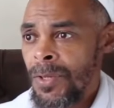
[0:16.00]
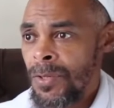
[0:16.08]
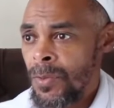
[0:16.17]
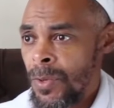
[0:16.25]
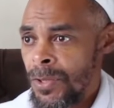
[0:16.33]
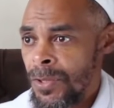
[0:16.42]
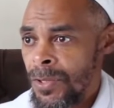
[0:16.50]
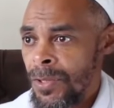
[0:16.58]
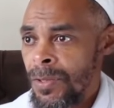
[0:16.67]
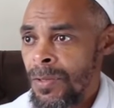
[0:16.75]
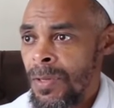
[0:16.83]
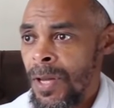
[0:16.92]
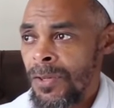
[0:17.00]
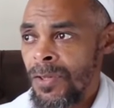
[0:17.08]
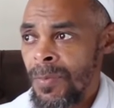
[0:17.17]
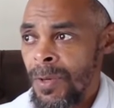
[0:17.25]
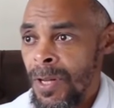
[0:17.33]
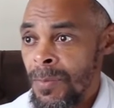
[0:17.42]
is Issa Washington.
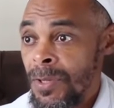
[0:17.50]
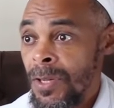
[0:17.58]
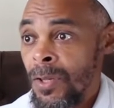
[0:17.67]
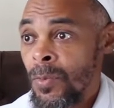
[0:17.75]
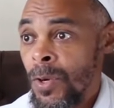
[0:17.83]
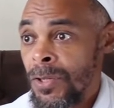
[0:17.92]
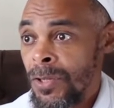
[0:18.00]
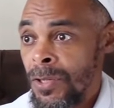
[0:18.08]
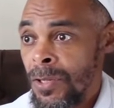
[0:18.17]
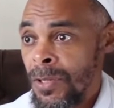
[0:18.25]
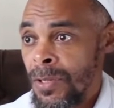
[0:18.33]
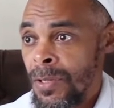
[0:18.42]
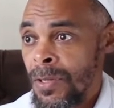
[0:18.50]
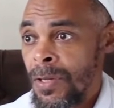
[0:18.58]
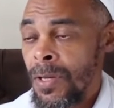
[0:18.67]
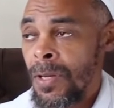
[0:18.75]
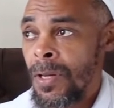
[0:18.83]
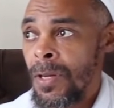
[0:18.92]
Actually, my name is Keith Washington.
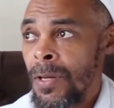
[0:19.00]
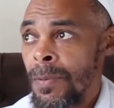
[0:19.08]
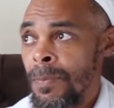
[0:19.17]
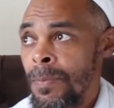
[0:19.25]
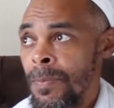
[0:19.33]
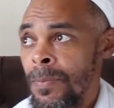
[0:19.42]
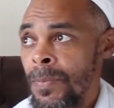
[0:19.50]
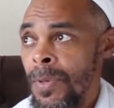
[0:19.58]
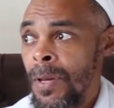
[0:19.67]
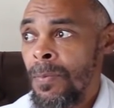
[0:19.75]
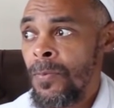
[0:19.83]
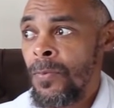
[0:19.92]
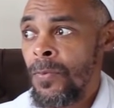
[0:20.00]
I'm